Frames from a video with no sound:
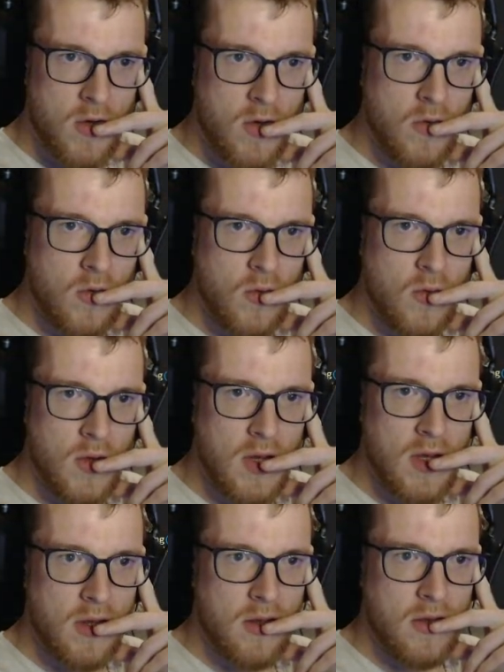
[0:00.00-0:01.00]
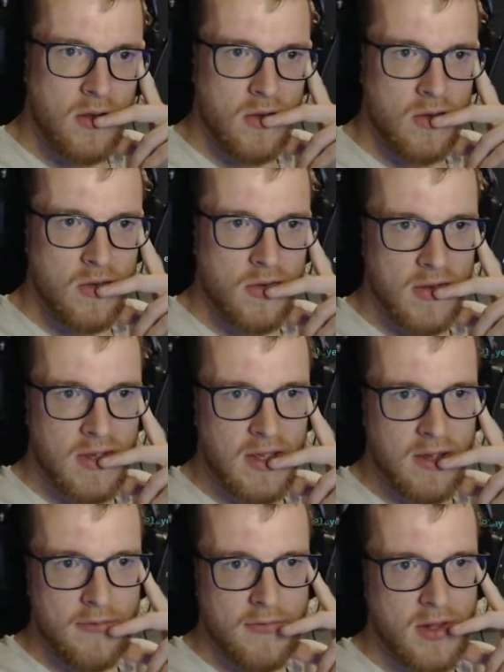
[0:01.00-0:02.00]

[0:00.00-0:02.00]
do is give